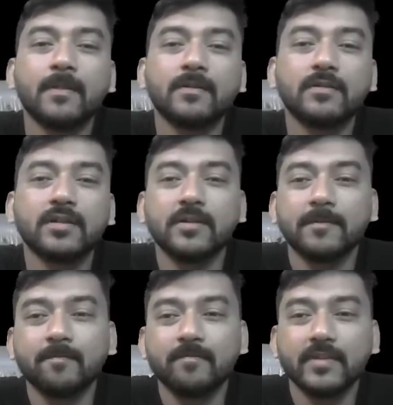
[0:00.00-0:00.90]
Okay,
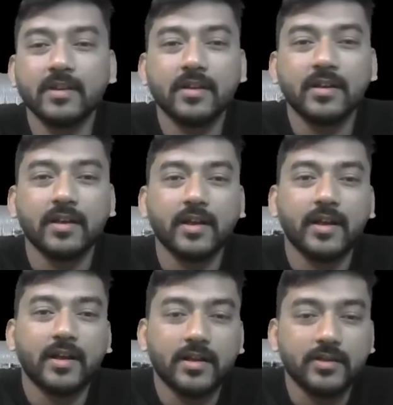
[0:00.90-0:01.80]

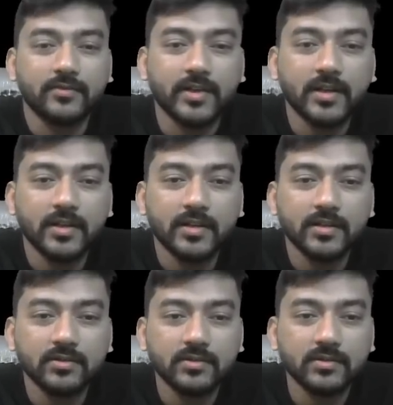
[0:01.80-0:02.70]
and the
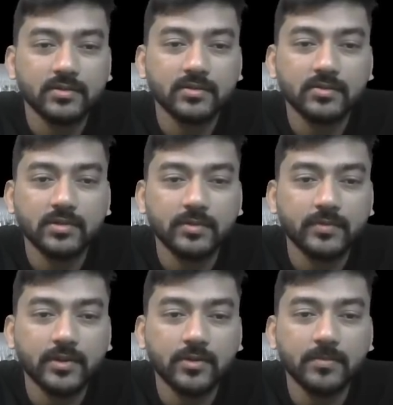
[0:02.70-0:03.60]
finally you have to
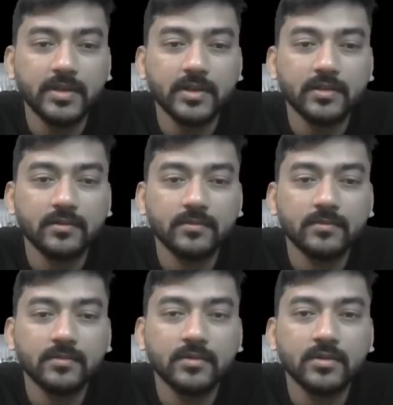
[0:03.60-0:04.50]
find out bn.
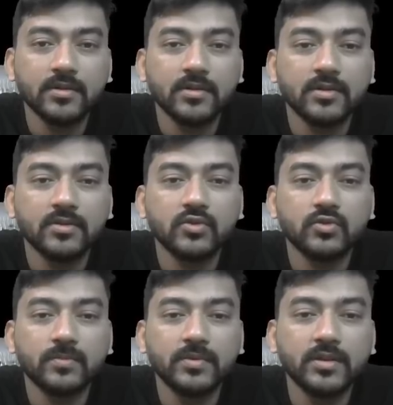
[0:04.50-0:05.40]

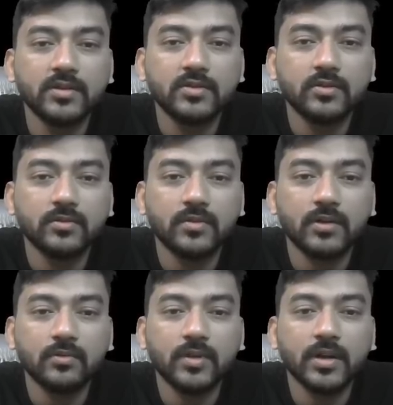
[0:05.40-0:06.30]
So bn is equal to
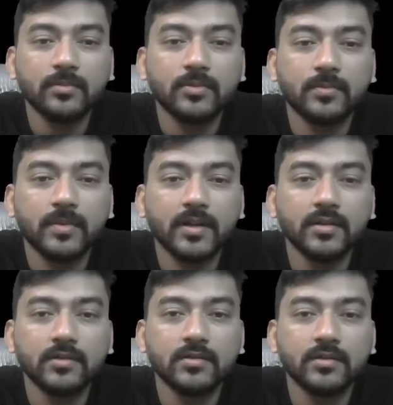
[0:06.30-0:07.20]
what? 1 upon pi
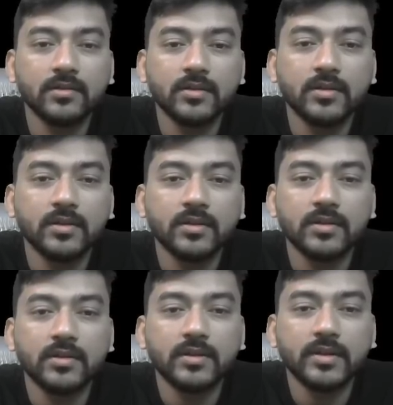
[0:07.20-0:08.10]

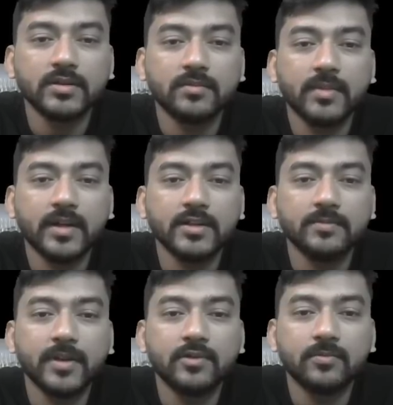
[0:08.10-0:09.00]
integration minus
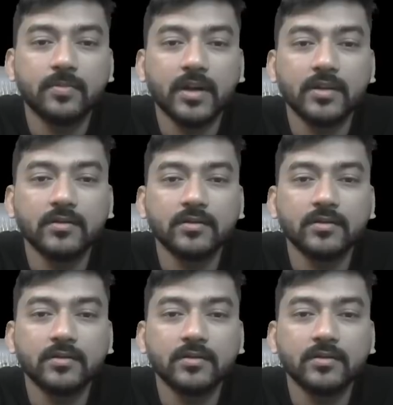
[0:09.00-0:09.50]
pi to pi